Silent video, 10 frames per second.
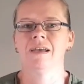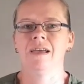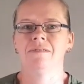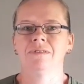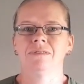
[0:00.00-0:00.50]

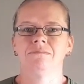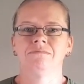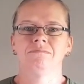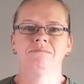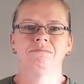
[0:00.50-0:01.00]
even
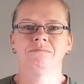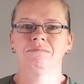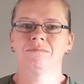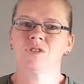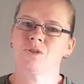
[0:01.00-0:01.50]

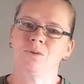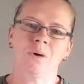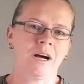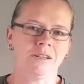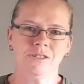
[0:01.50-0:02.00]

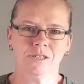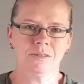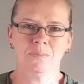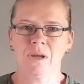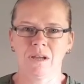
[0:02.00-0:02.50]

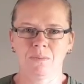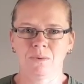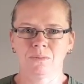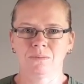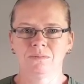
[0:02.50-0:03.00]
200
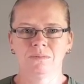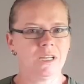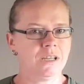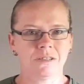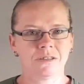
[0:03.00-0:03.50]
people
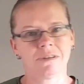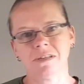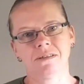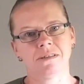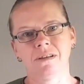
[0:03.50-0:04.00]

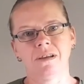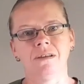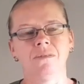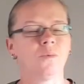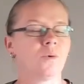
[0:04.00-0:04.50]
interested
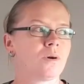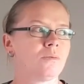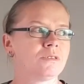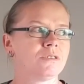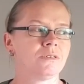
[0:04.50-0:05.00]
in what I
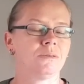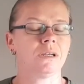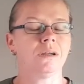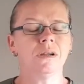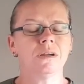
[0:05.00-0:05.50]
was doing,